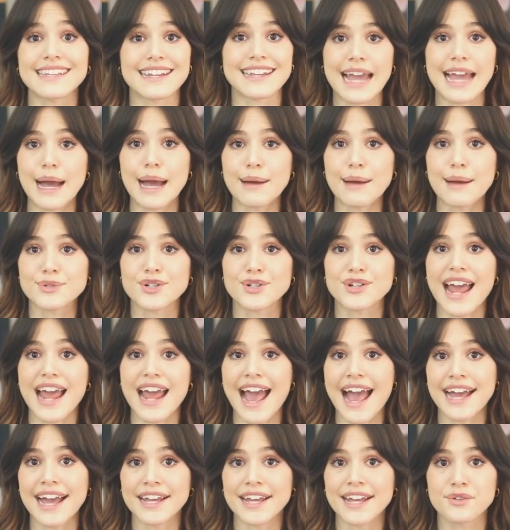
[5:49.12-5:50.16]
to capture an
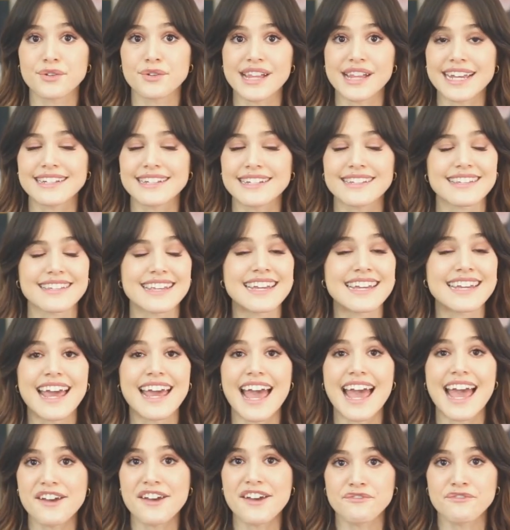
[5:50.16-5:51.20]
accurate likeness in
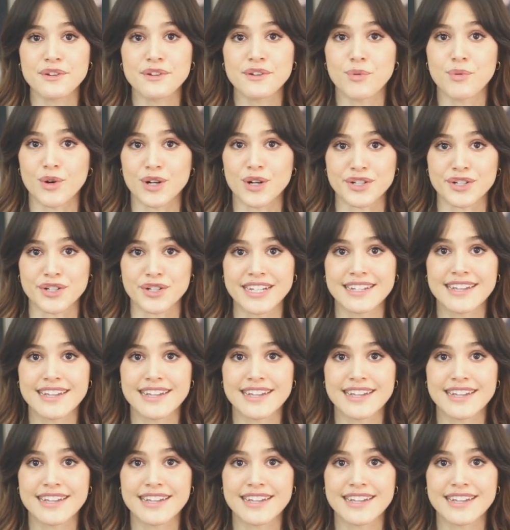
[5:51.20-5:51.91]
every portrait.